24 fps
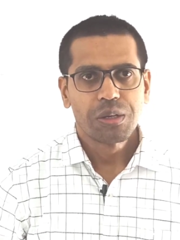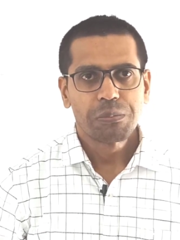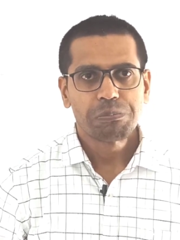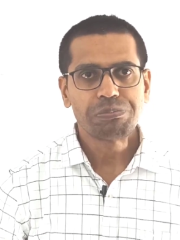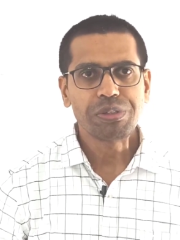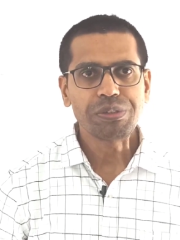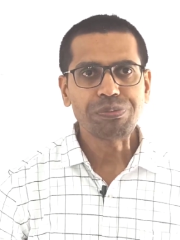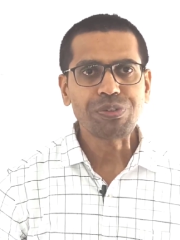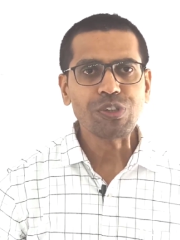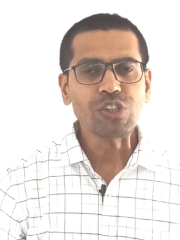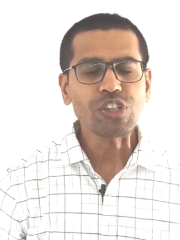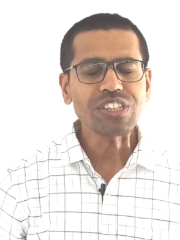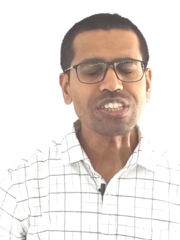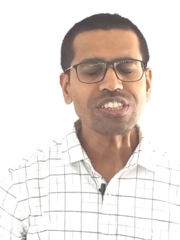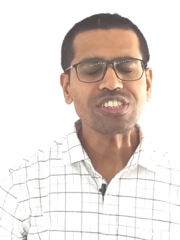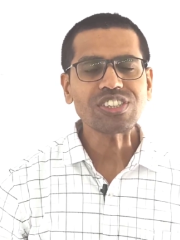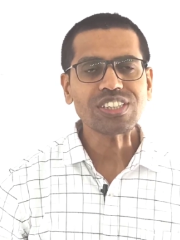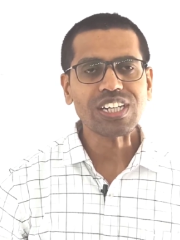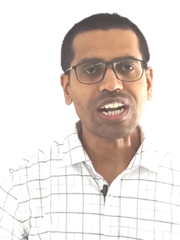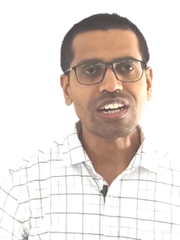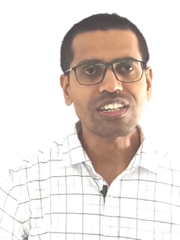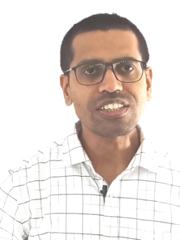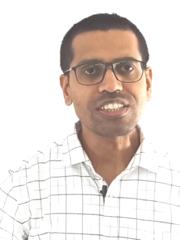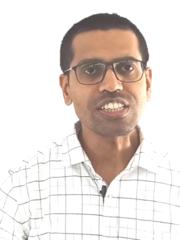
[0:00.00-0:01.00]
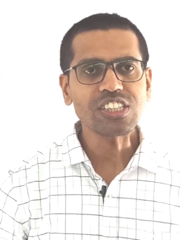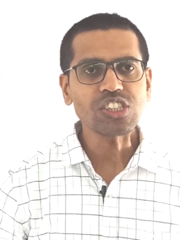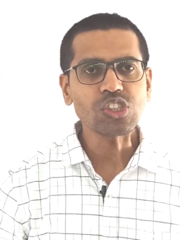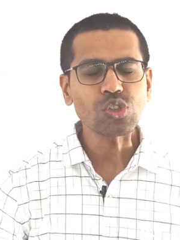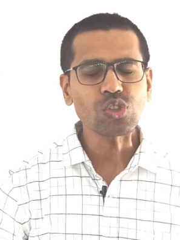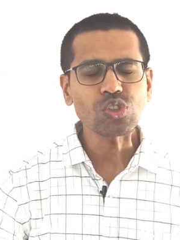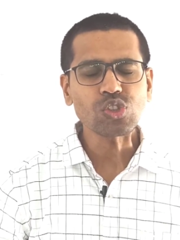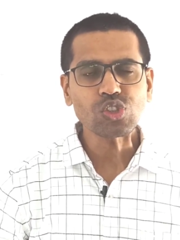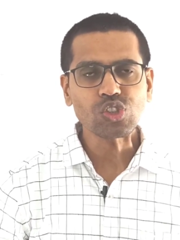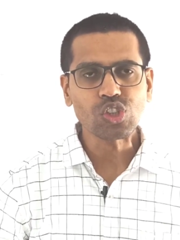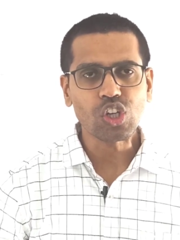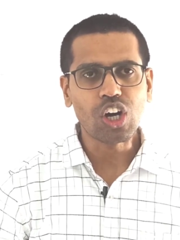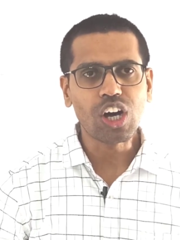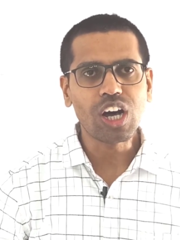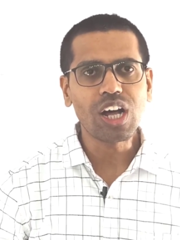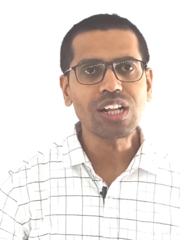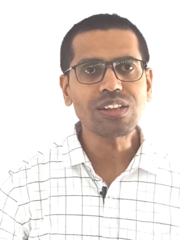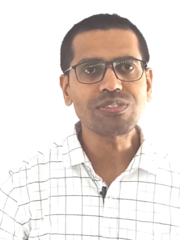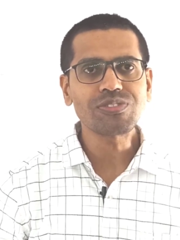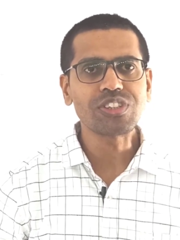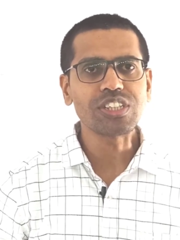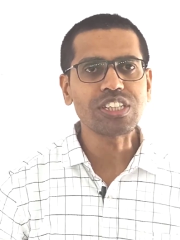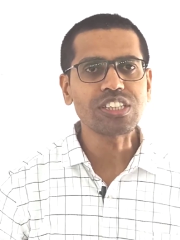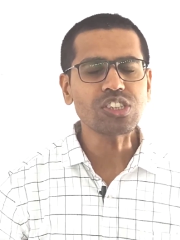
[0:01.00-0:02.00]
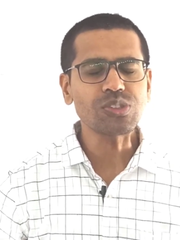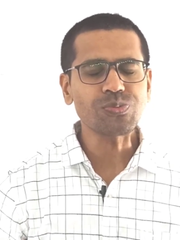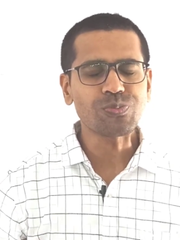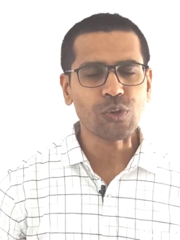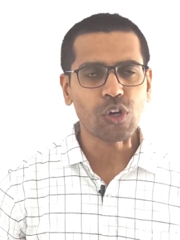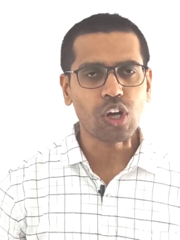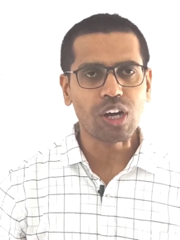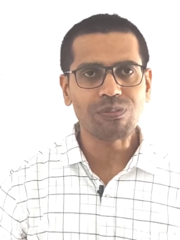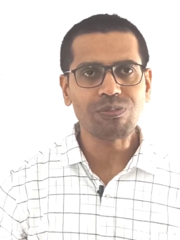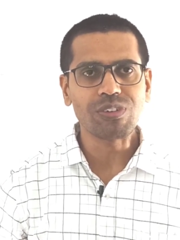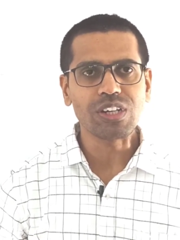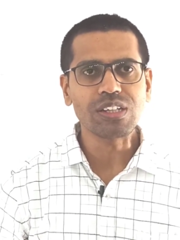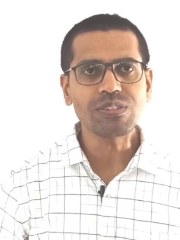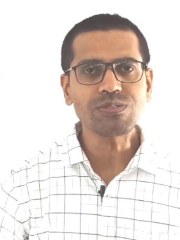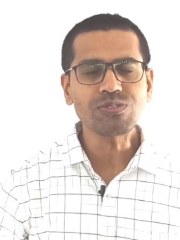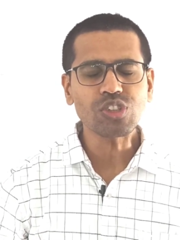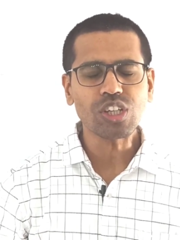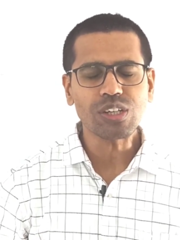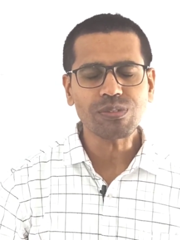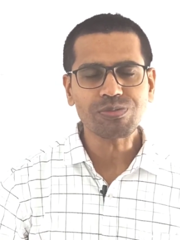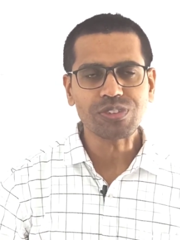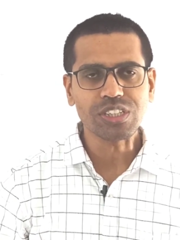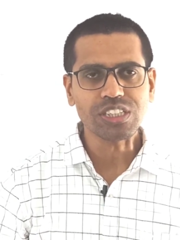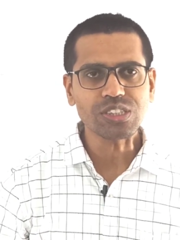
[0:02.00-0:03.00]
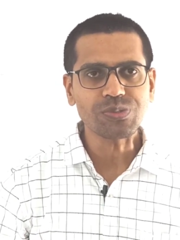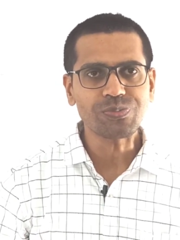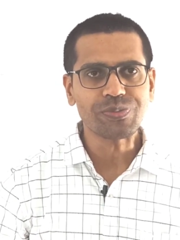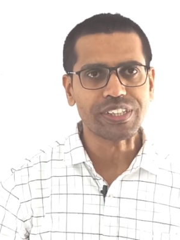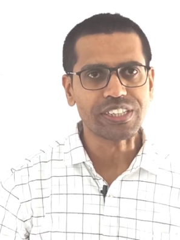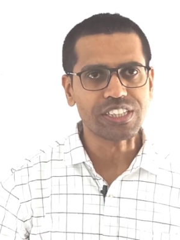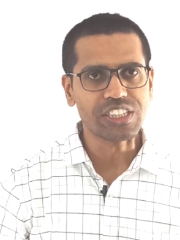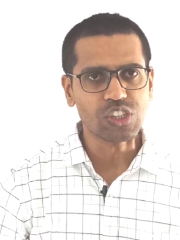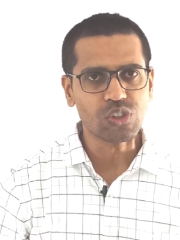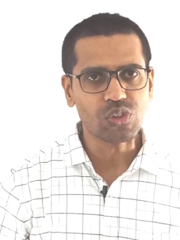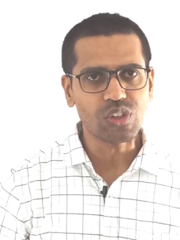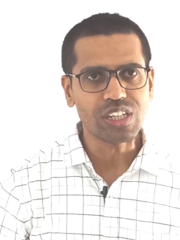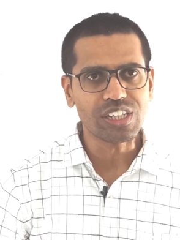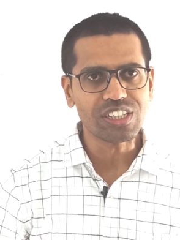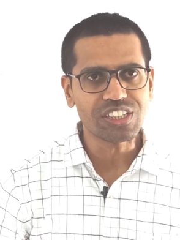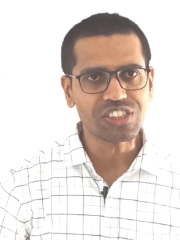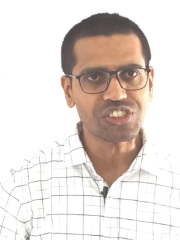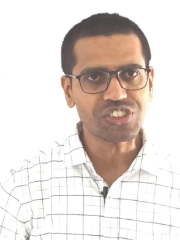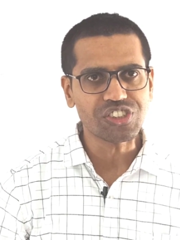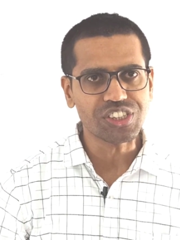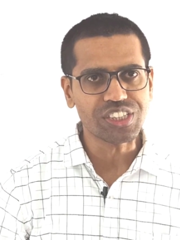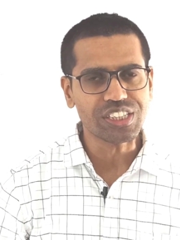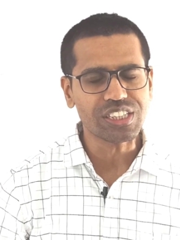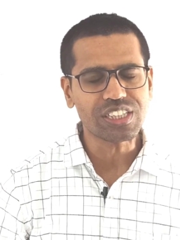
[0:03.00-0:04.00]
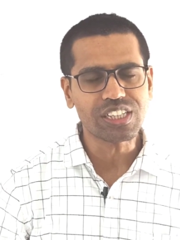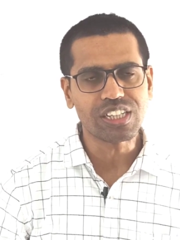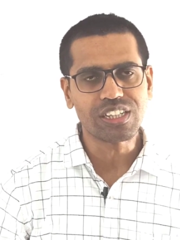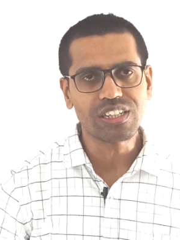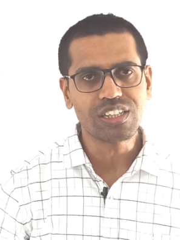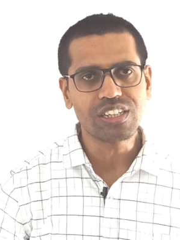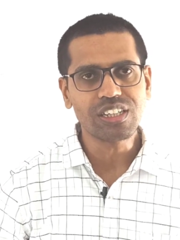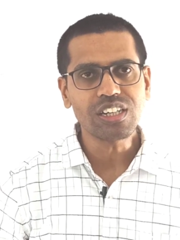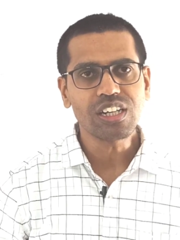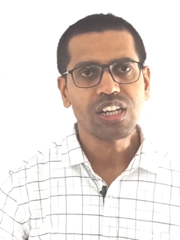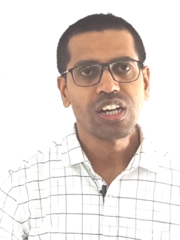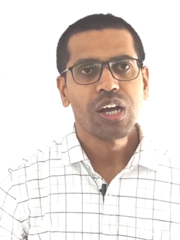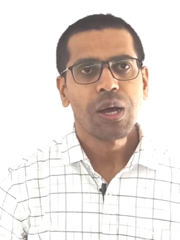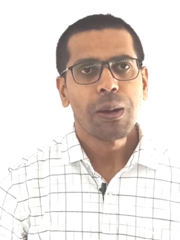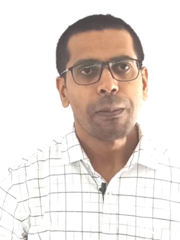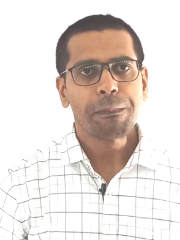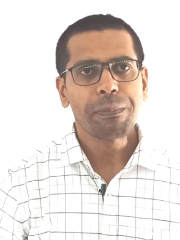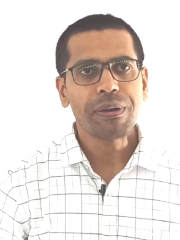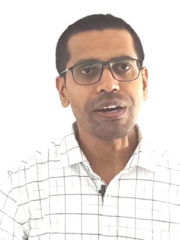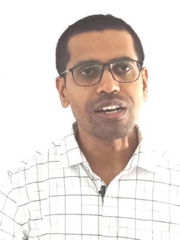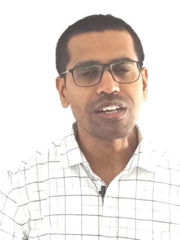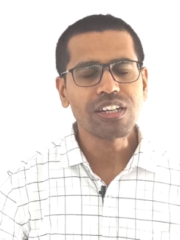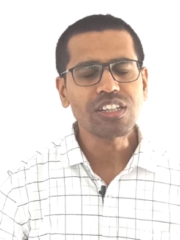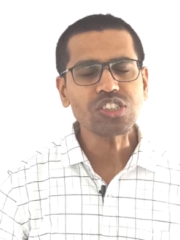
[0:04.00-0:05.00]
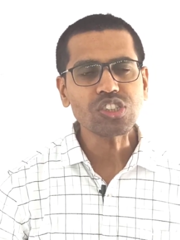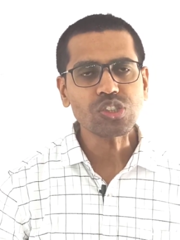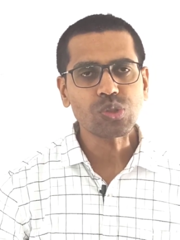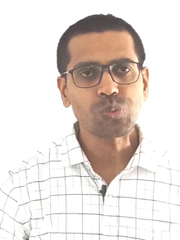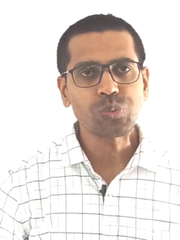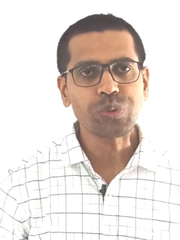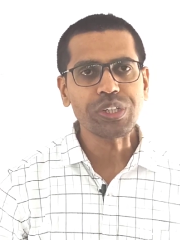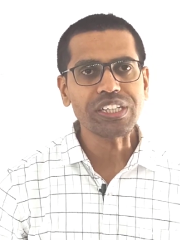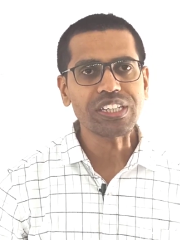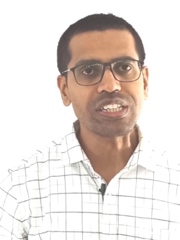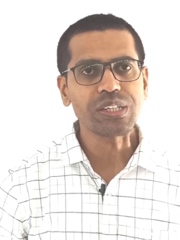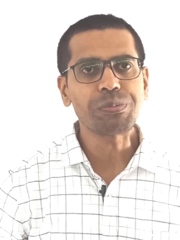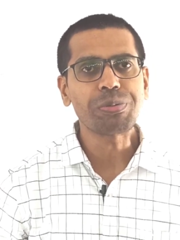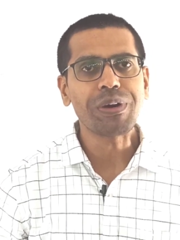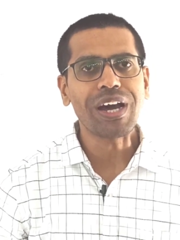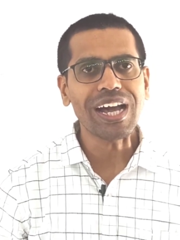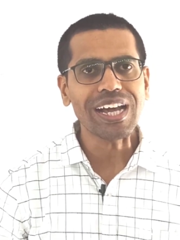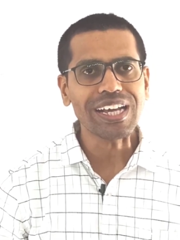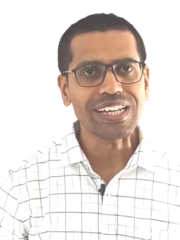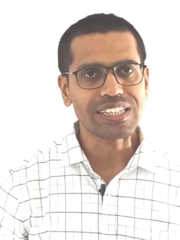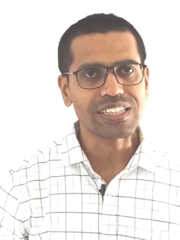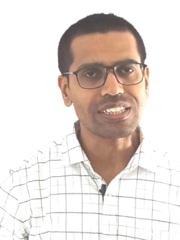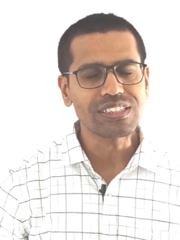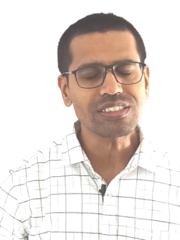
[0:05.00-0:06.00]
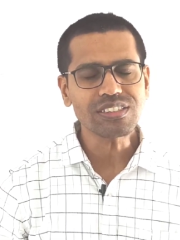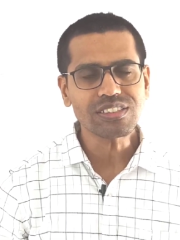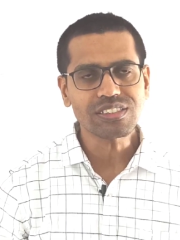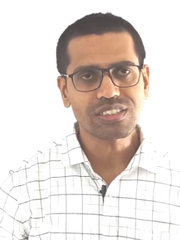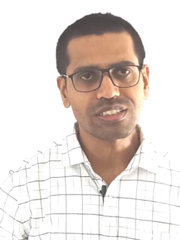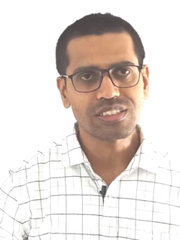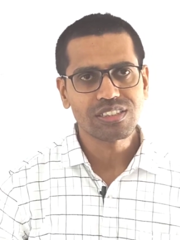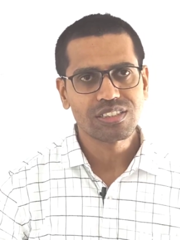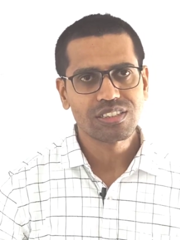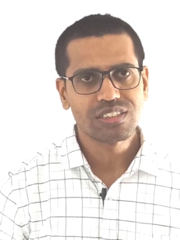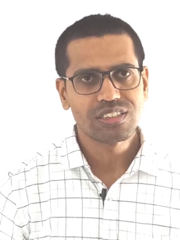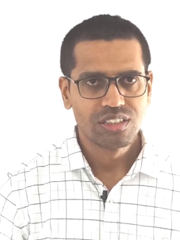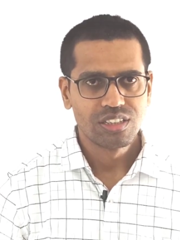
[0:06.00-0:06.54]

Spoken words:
Before starting to solve these problems of this particular sticker, first we revise